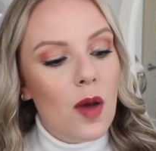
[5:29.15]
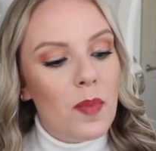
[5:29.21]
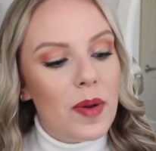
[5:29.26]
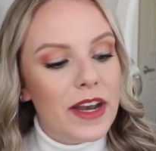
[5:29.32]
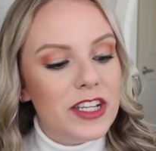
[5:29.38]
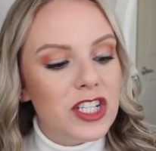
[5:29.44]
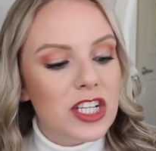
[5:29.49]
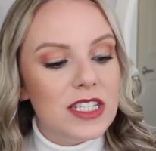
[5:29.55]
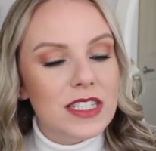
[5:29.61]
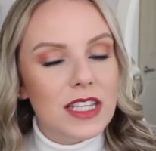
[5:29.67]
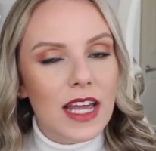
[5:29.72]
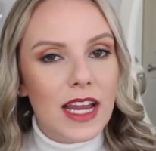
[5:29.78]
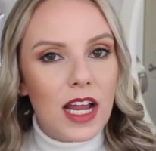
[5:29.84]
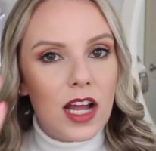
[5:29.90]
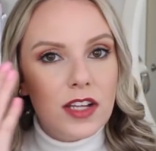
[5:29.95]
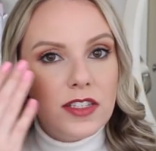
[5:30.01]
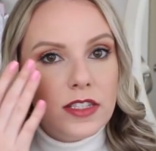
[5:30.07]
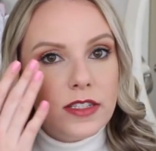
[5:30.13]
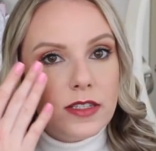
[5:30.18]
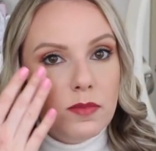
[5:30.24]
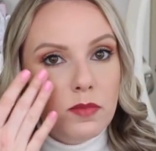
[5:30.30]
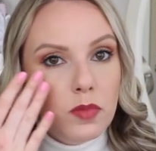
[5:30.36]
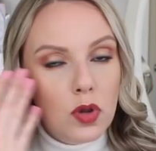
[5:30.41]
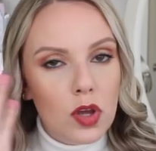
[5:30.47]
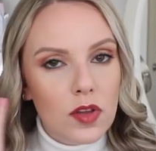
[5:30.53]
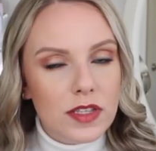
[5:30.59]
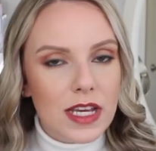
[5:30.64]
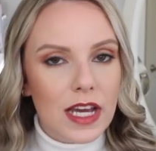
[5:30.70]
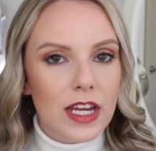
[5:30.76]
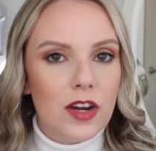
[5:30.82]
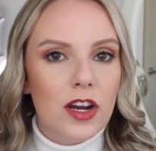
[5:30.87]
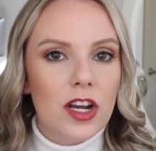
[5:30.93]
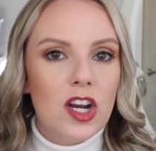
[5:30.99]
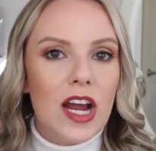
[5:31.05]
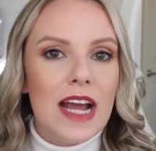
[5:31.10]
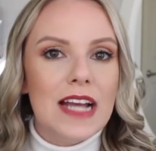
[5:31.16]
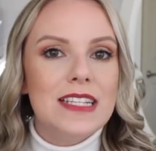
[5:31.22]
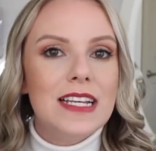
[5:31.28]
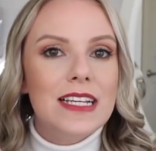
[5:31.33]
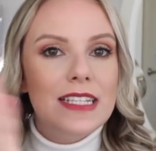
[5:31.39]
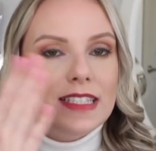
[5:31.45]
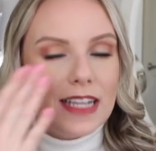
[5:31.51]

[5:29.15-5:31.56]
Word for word: but it just like smooths out your under eyes,